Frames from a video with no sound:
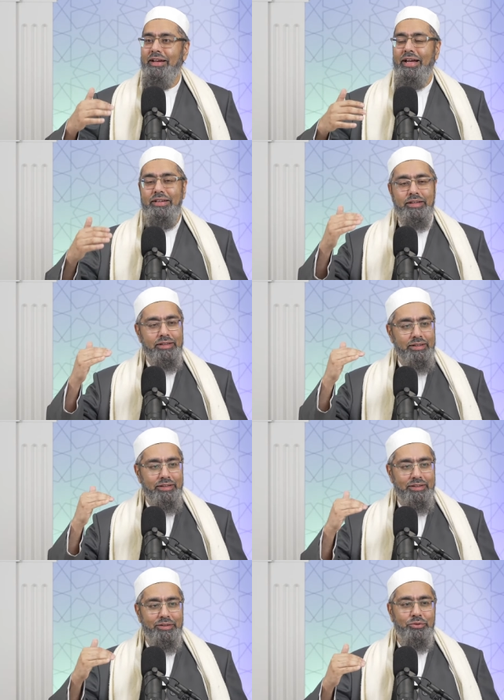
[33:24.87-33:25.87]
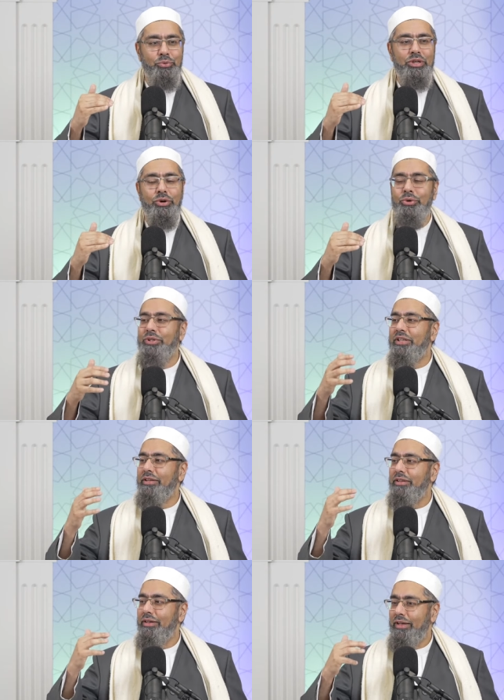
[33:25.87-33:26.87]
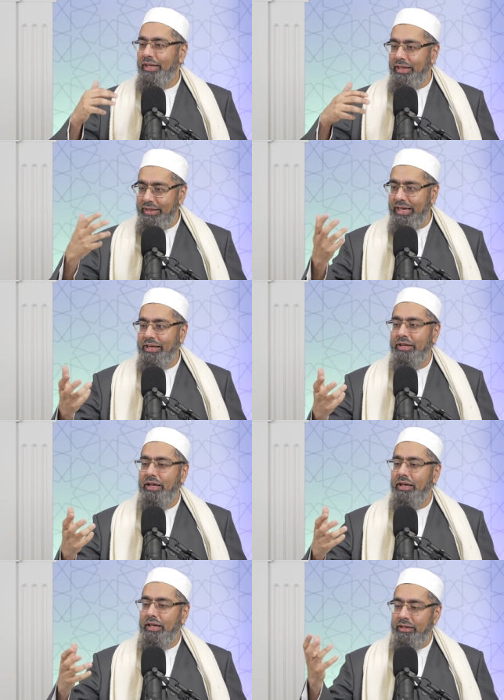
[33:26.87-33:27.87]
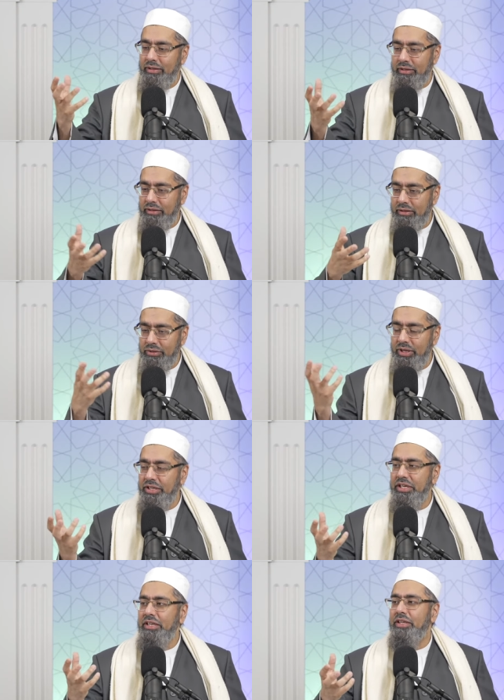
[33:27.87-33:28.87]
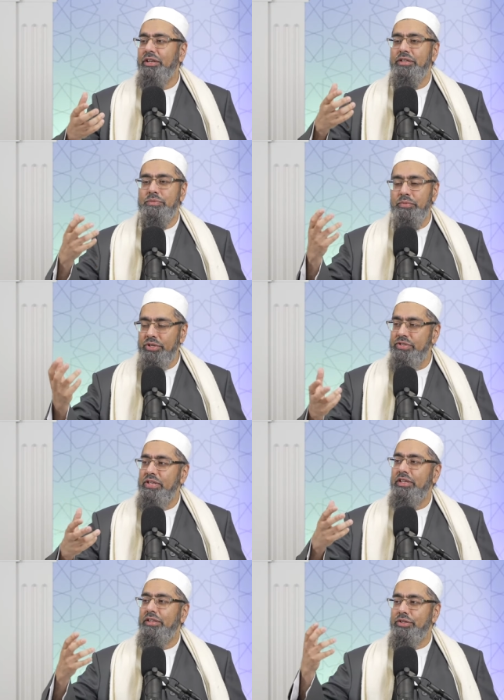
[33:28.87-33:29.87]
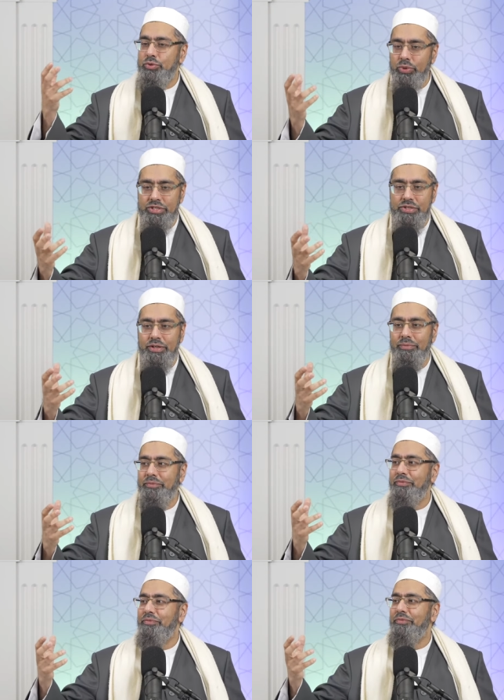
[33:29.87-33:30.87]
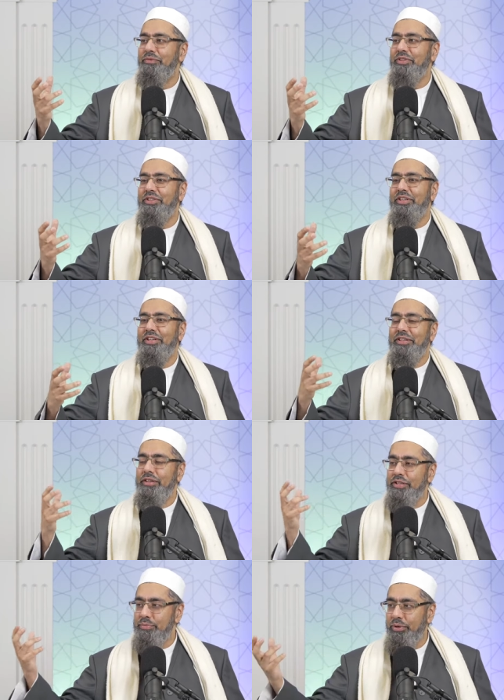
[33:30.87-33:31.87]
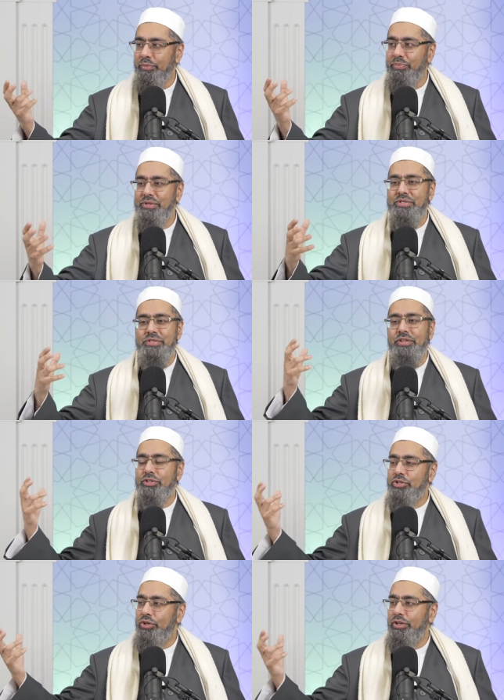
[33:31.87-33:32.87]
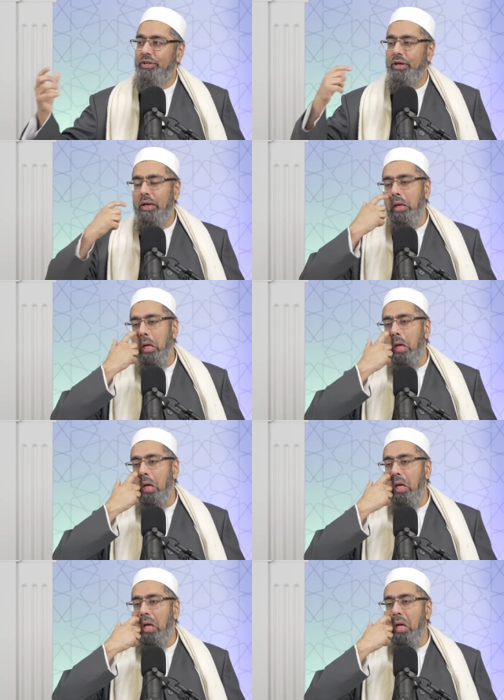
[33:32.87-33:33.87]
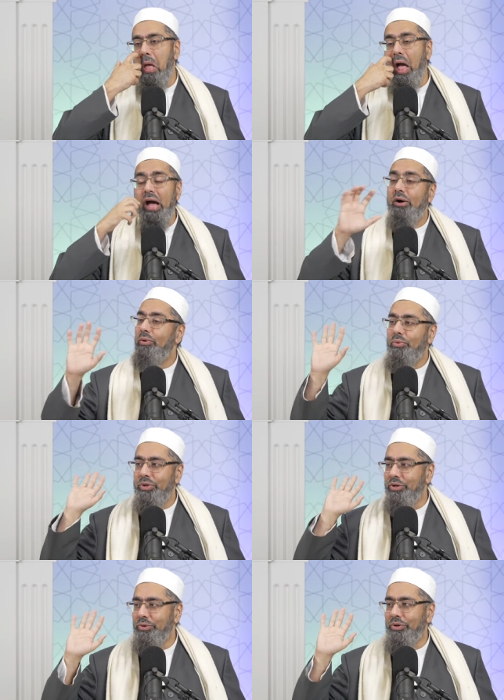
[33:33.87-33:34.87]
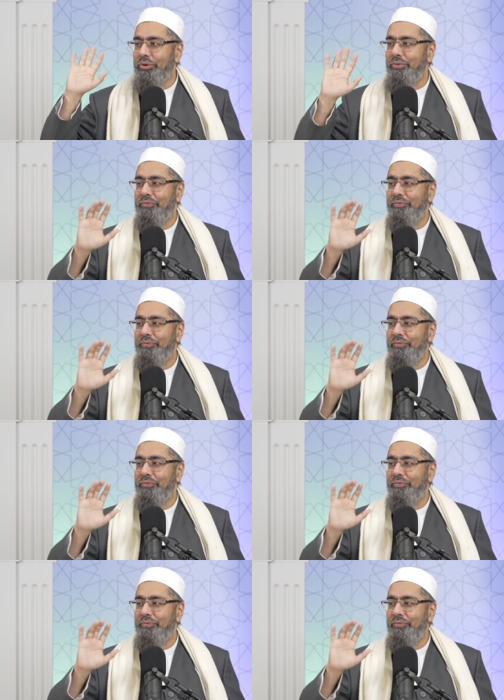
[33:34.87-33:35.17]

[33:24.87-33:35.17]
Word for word: And we know that, and in that creating, there is mercy, there's wisdom, there's purpose, there's good. How? We don't know.